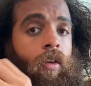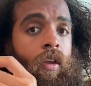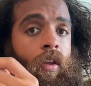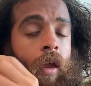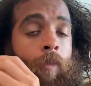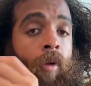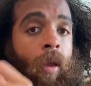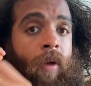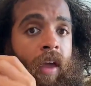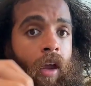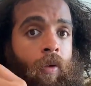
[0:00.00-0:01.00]
and I braid
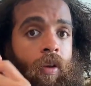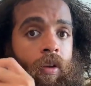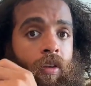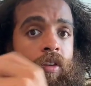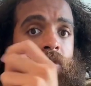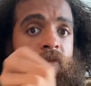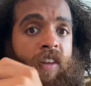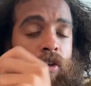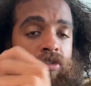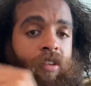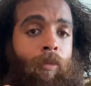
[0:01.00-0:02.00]
my hair and
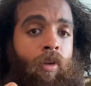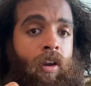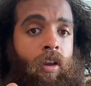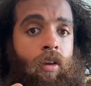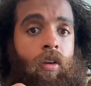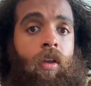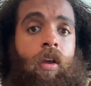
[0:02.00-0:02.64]
finger separate it